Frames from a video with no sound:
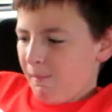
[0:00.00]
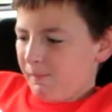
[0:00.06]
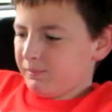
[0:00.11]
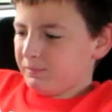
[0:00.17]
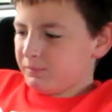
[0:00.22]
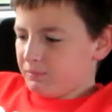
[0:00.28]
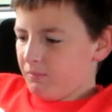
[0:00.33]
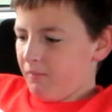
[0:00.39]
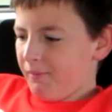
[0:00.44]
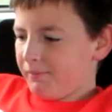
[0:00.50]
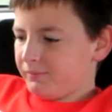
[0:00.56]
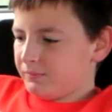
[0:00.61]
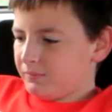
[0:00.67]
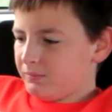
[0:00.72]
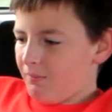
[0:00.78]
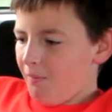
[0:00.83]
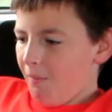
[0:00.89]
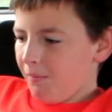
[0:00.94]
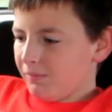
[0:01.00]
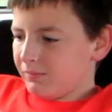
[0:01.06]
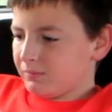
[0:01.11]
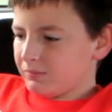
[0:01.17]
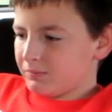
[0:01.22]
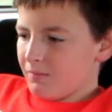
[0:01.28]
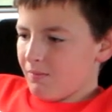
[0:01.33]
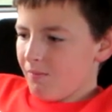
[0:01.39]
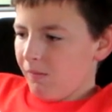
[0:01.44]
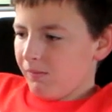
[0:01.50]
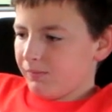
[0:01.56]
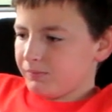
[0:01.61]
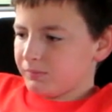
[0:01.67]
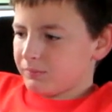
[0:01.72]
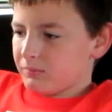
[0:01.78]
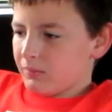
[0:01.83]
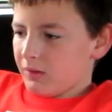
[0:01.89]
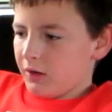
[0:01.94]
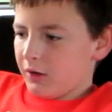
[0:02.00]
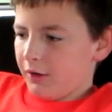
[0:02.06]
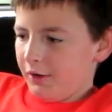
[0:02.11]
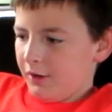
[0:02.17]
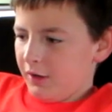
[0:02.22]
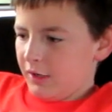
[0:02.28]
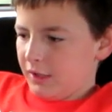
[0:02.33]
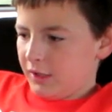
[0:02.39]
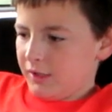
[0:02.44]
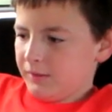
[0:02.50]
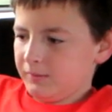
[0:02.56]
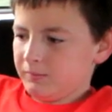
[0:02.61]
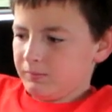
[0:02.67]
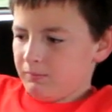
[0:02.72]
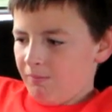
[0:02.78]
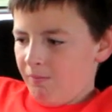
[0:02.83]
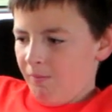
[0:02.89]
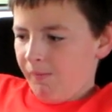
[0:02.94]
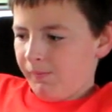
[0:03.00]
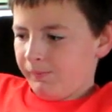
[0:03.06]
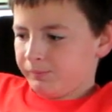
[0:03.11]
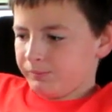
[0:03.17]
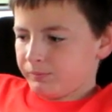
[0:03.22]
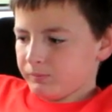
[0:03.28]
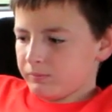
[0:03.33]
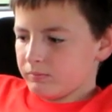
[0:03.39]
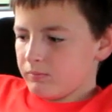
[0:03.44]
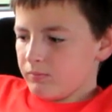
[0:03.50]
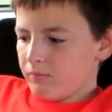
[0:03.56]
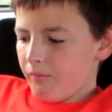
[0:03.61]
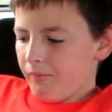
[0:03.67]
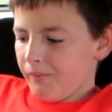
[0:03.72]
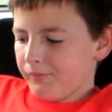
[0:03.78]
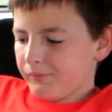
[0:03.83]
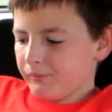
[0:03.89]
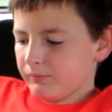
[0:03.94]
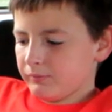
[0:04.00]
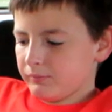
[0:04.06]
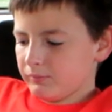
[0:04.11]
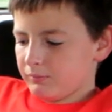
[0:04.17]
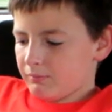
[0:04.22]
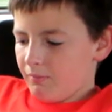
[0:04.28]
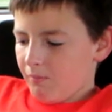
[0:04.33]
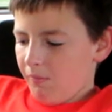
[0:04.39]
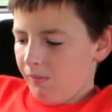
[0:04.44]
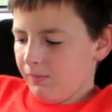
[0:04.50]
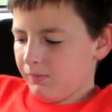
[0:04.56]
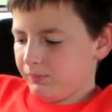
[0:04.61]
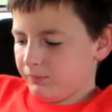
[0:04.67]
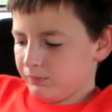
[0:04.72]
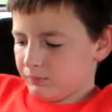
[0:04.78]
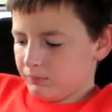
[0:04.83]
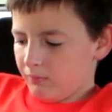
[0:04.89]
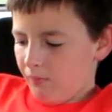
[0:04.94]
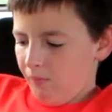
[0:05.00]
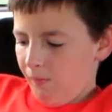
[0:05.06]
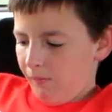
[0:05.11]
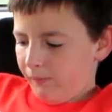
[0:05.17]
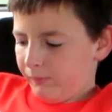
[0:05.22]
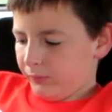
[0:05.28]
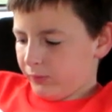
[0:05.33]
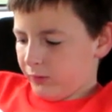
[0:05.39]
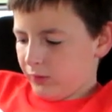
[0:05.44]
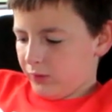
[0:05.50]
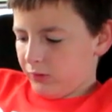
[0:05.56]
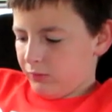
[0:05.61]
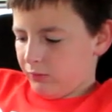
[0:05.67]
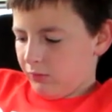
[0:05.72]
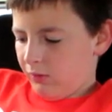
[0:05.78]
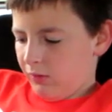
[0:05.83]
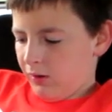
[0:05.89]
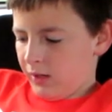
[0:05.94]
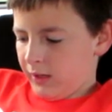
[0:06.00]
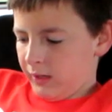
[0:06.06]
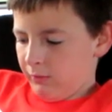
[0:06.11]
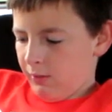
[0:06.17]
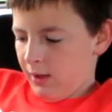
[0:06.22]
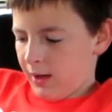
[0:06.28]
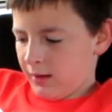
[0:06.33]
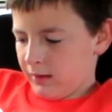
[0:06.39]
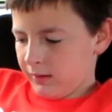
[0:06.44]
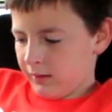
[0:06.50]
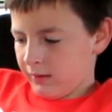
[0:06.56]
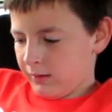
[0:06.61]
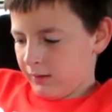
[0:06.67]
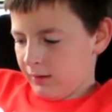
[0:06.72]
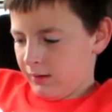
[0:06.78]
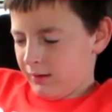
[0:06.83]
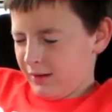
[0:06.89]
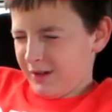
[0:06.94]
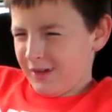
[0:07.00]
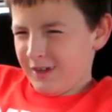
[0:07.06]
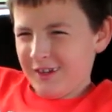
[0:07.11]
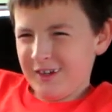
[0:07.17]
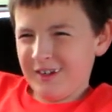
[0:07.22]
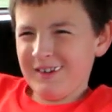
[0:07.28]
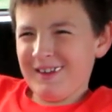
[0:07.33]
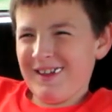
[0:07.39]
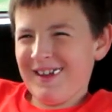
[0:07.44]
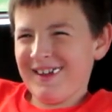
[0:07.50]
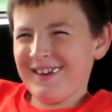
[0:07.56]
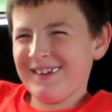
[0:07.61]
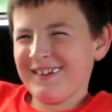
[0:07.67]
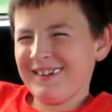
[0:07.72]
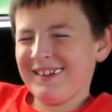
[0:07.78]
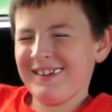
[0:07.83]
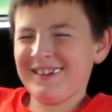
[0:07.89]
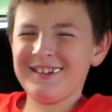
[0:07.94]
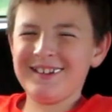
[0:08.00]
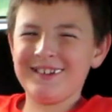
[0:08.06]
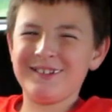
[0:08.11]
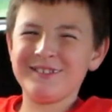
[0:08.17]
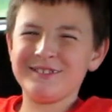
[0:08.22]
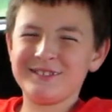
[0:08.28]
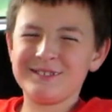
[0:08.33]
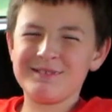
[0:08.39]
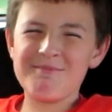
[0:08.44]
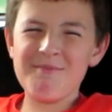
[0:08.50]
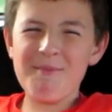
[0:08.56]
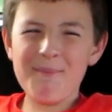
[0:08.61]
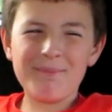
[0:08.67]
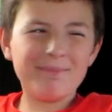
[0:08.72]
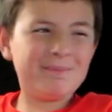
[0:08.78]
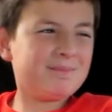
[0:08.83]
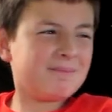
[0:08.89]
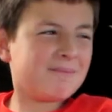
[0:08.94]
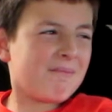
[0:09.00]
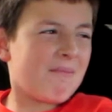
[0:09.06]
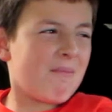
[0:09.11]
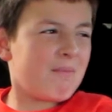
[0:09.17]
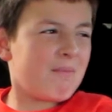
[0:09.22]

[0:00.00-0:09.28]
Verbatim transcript: other than that, how was the rest of your day at school? Uh, what do you think you made on your science test? 21. What? I don't think so.